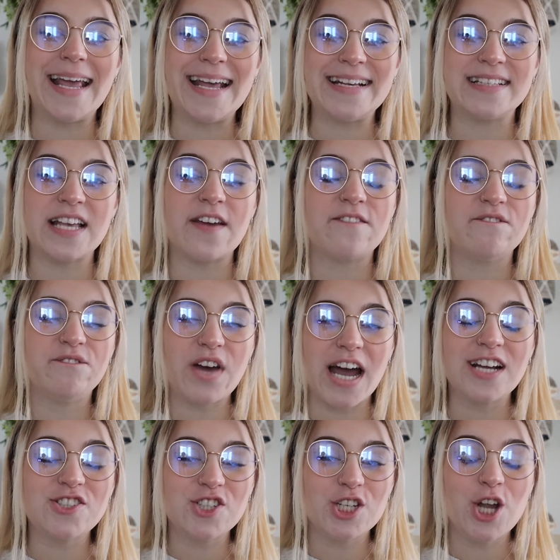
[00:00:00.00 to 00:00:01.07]
is a
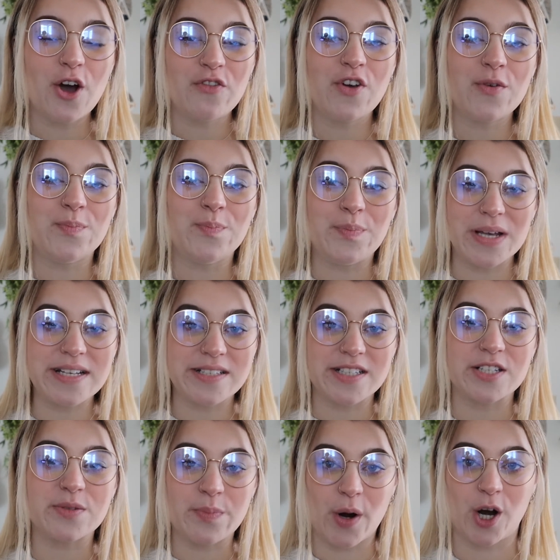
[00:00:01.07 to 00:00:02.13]
Fashion Nova
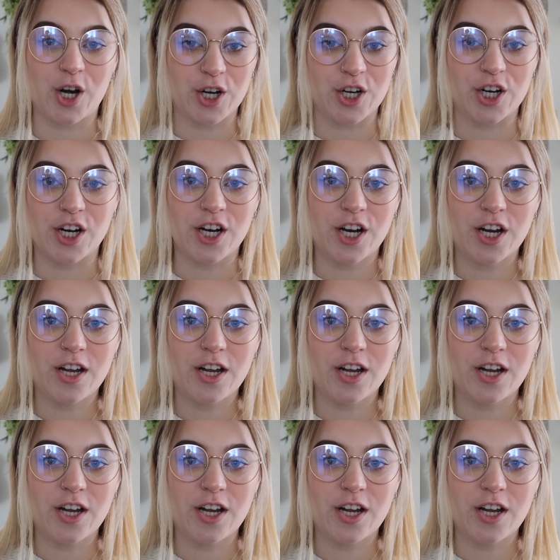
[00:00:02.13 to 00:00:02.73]
business partner.